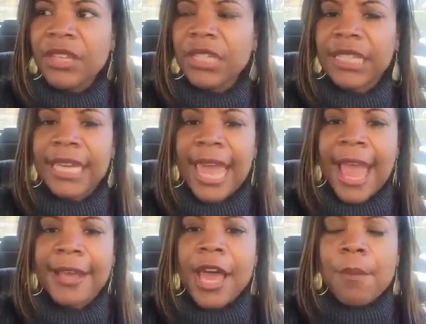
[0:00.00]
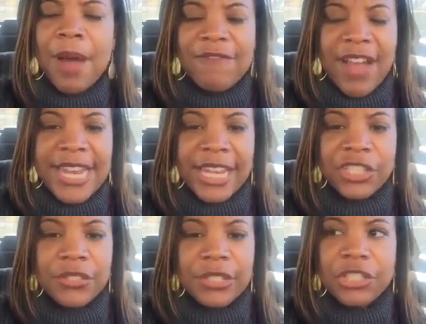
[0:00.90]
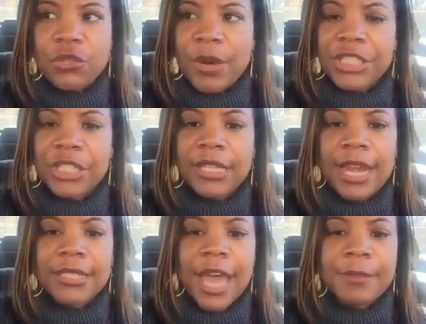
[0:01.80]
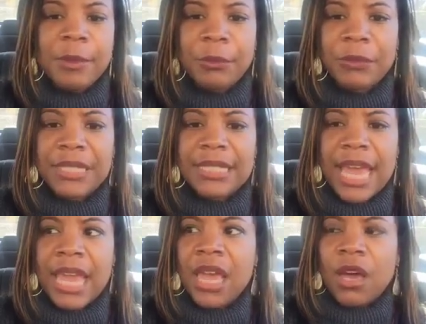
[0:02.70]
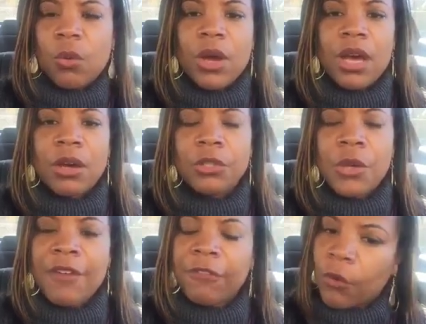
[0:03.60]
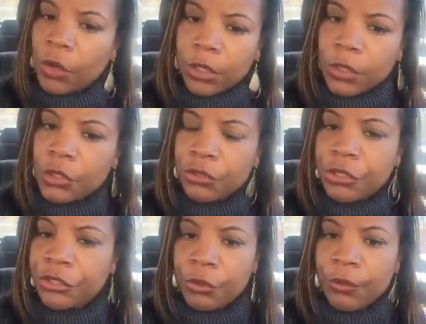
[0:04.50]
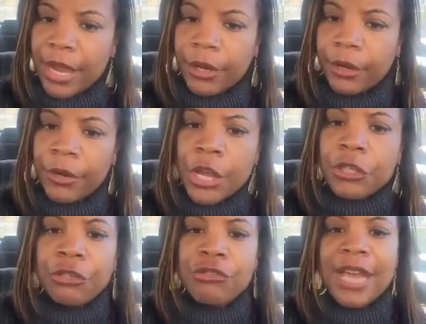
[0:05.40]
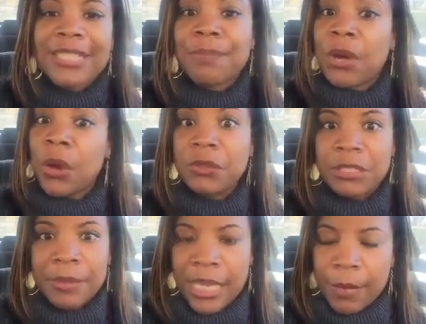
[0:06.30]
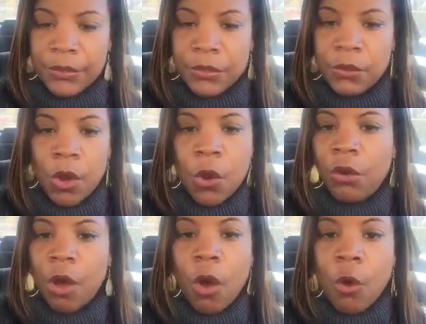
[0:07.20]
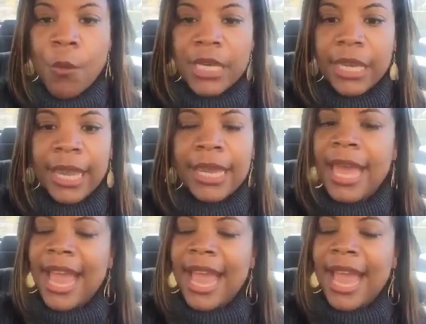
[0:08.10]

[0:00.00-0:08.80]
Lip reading: looking at my financial situation, a lot of times people would say, well, you have a foreclosure on your record. You're not supposed to be able to own a home again.